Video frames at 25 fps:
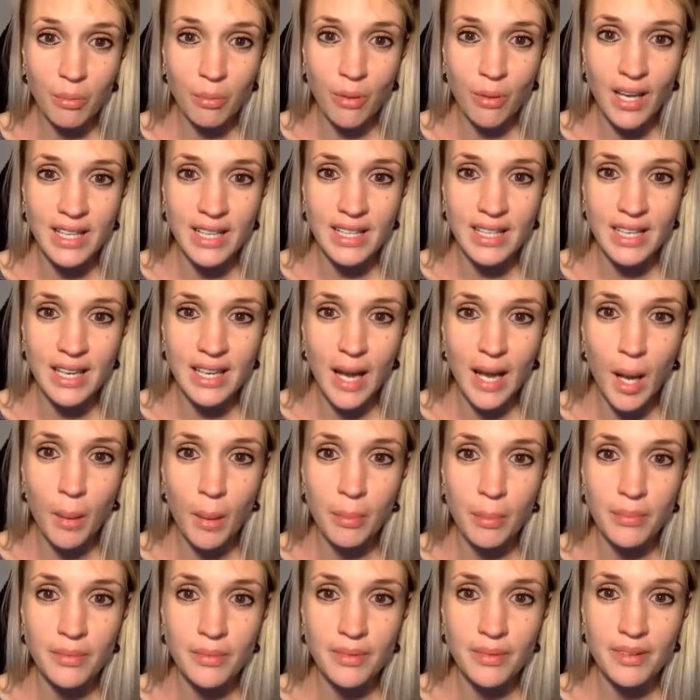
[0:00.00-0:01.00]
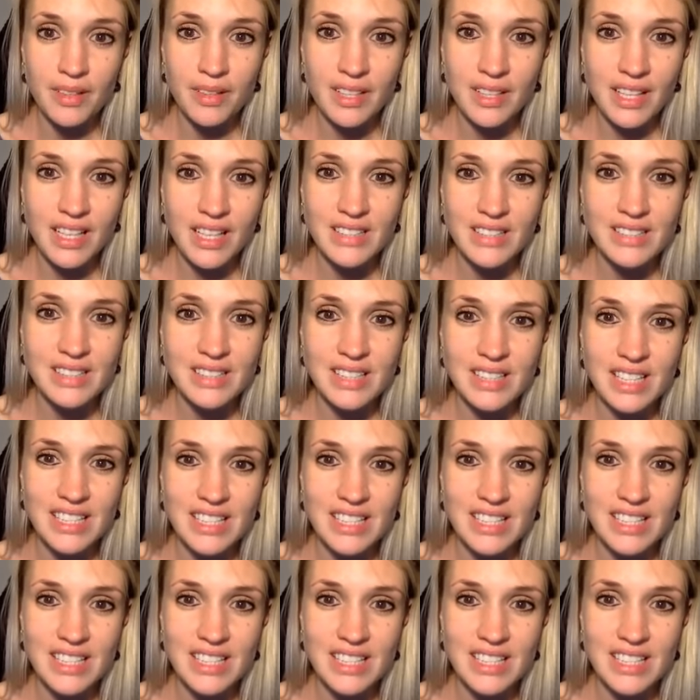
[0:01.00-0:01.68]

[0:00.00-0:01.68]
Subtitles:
Waking up isn't